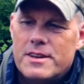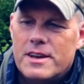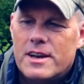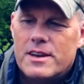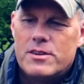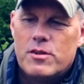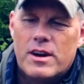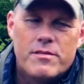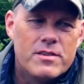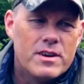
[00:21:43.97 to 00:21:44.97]
and you
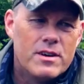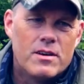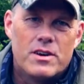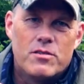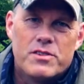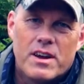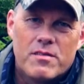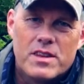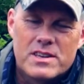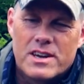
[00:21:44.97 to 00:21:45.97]
have, I don't
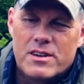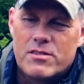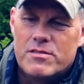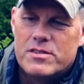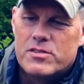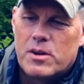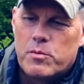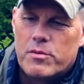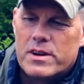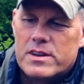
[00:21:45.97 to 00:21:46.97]
have that kind of
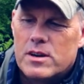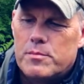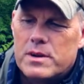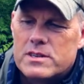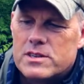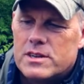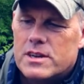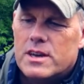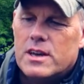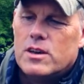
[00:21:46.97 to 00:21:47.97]
tripod right now, but
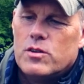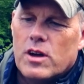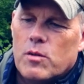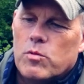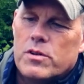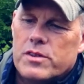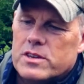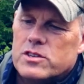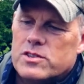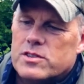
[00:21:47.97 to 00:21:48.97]
you have one
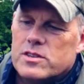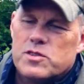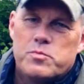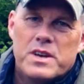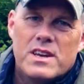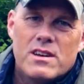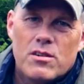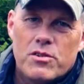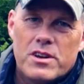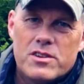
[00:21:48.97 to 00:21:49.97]
that is spring
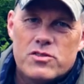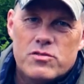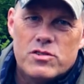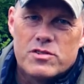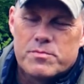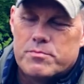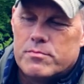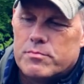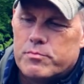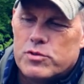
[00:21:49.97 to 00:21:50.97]
loaded, so you just
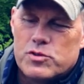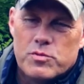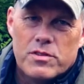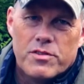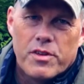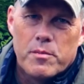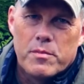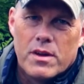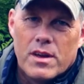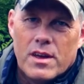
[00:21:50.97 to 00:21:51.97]
push with the thumb